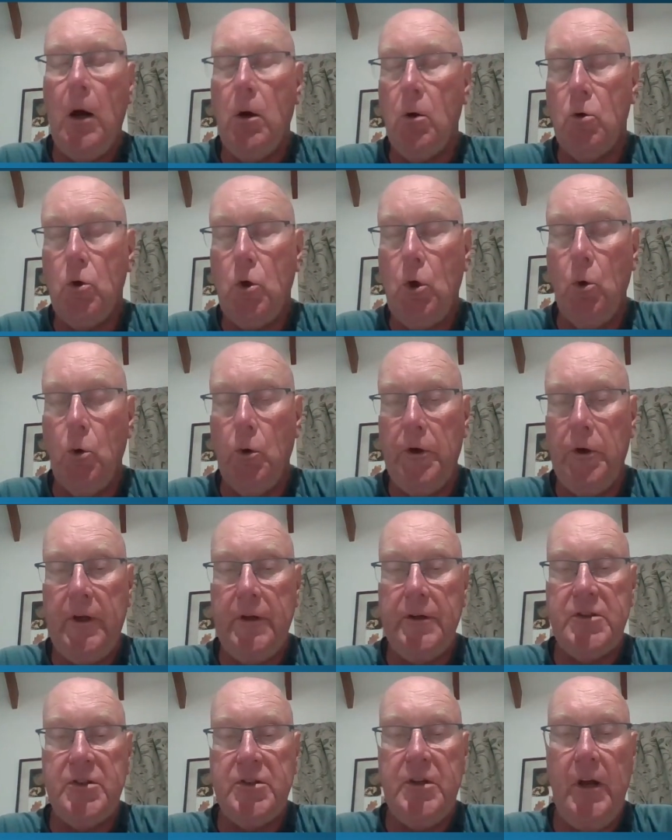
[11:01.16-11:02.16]
oral
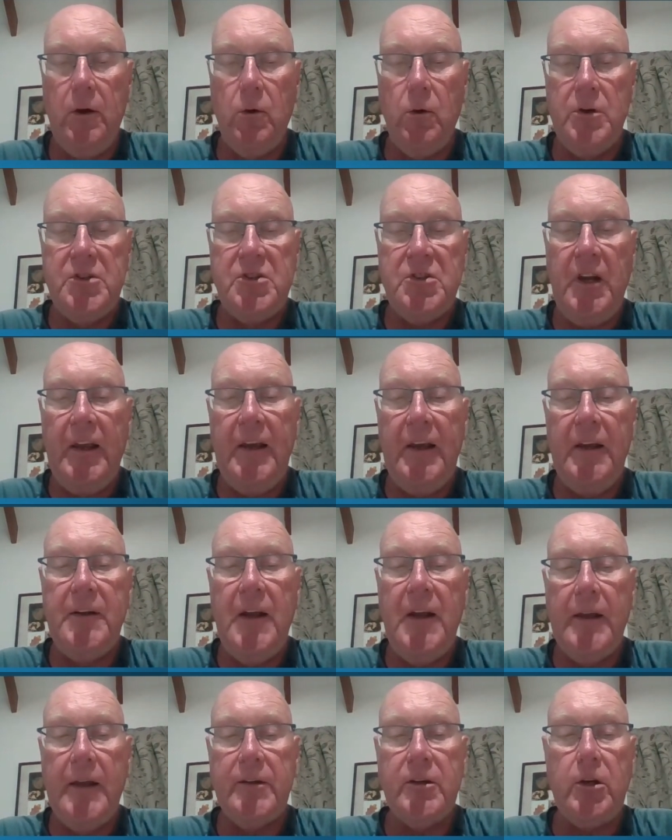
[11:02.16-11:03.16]
corticosteroids to
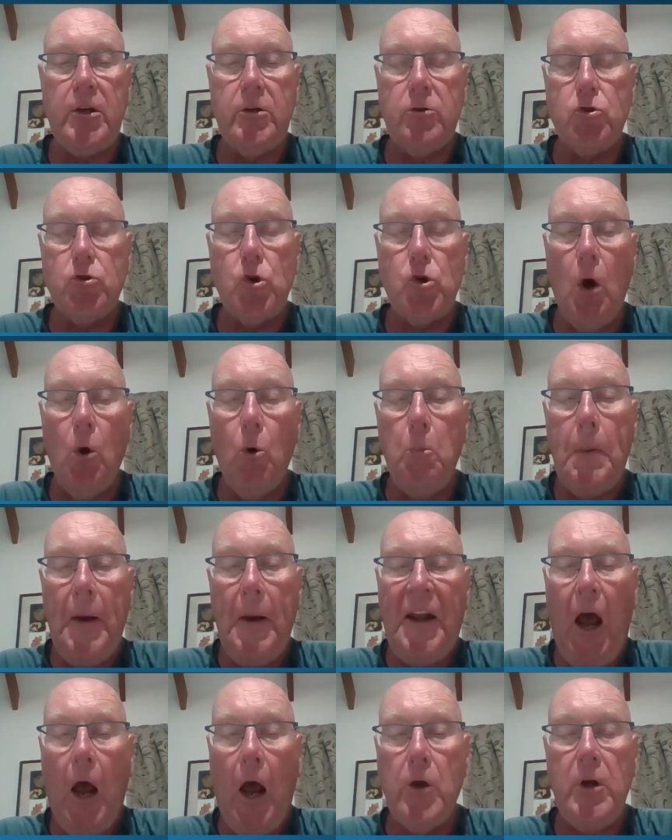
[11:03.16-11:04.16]
get under control,
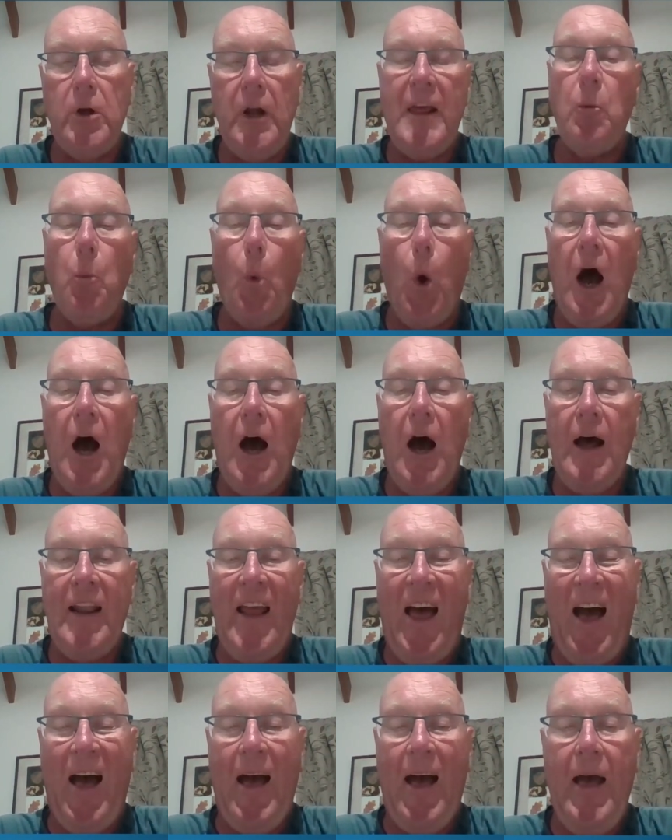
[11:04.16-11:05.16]
but only
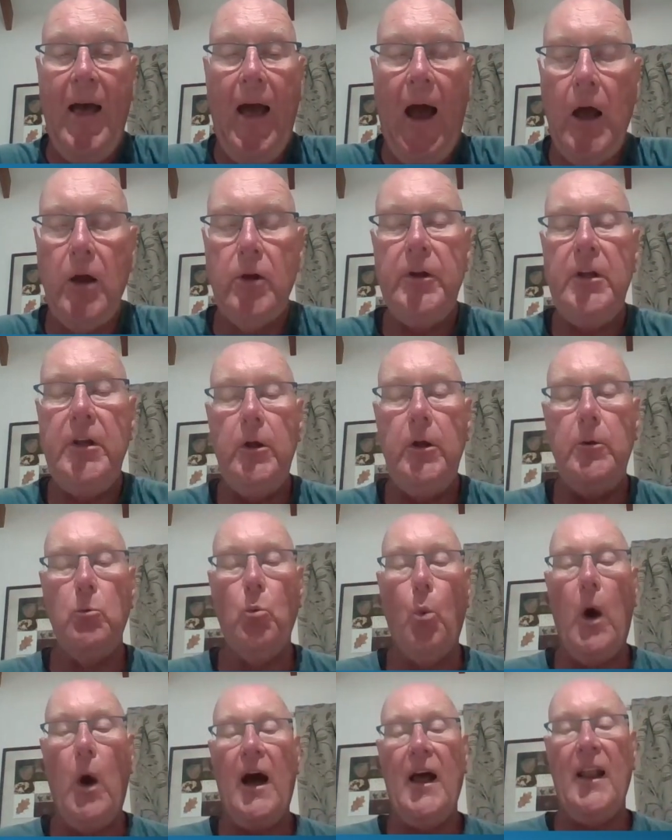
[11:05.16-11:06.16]
while
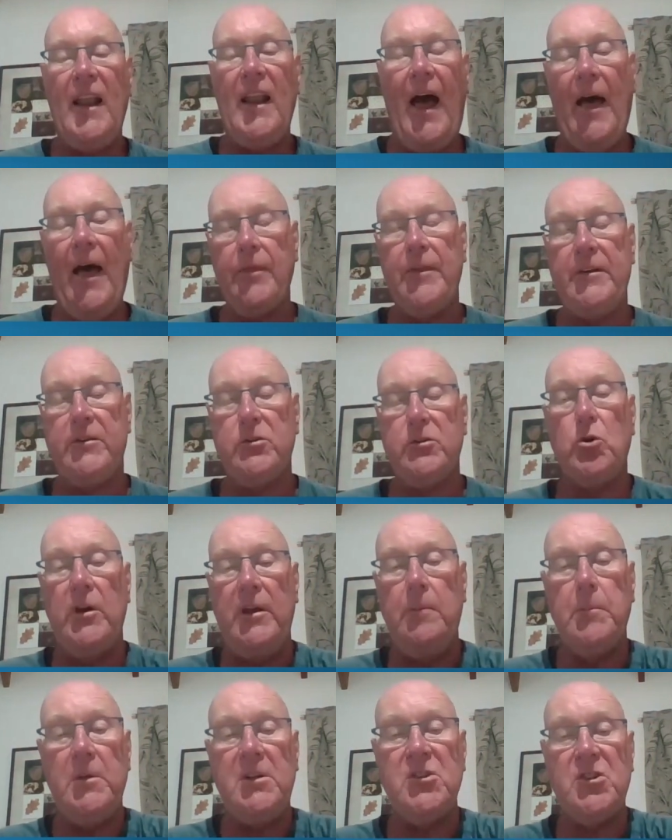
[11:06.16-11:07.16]
other
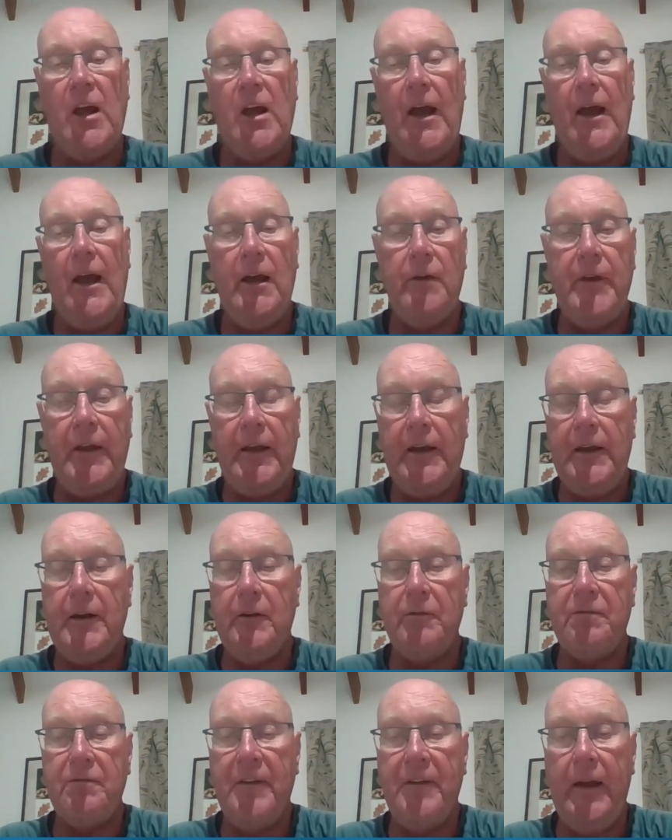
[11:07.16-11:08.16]
treatments are having an
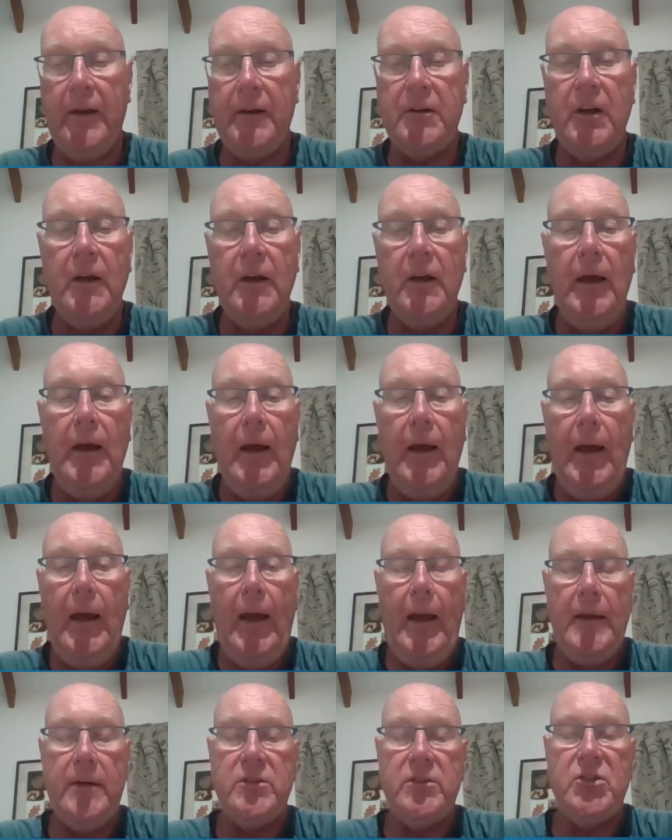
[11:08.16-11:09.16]
effect.
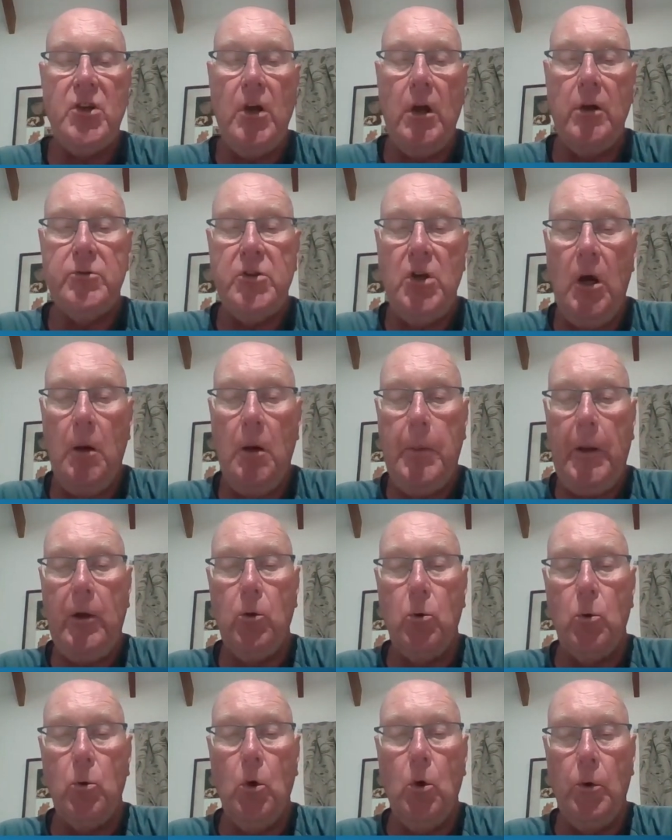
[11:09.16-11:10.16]
And so
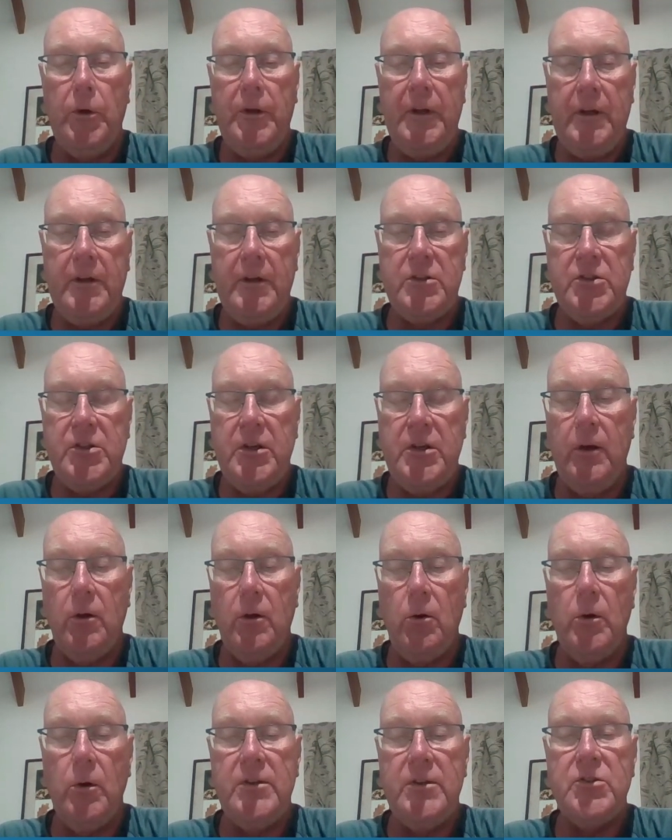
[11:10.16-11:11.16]
topical
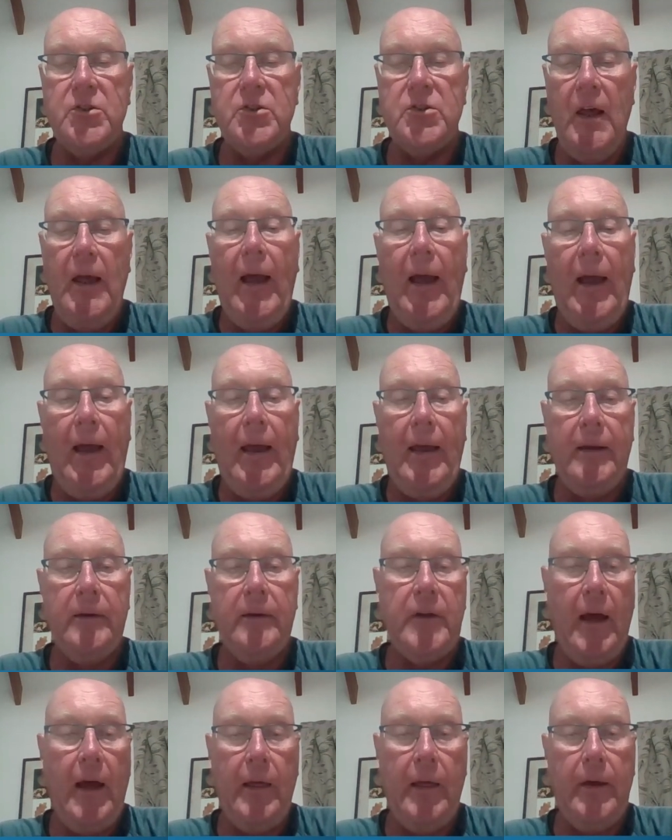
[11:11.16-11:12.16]
corticosteroids
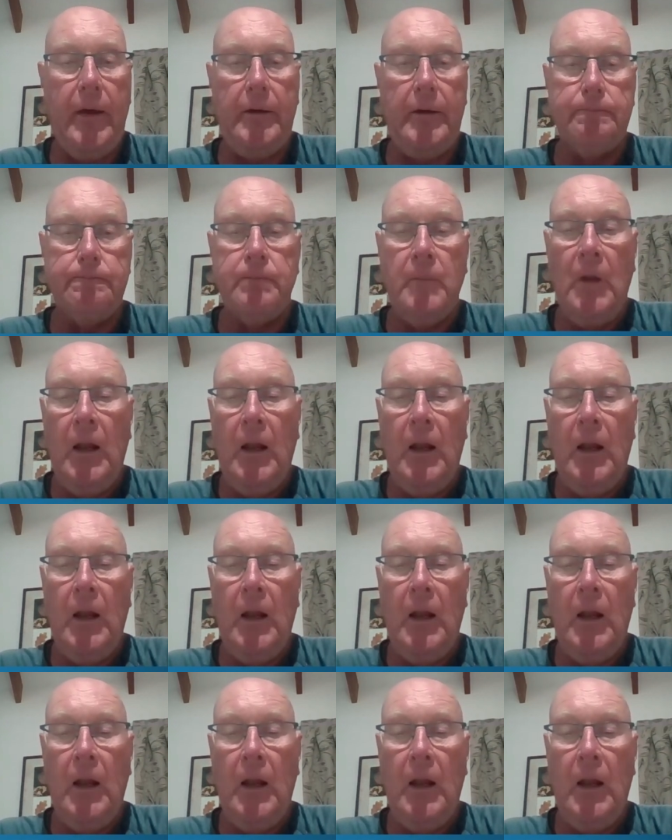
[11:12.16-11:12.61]
and other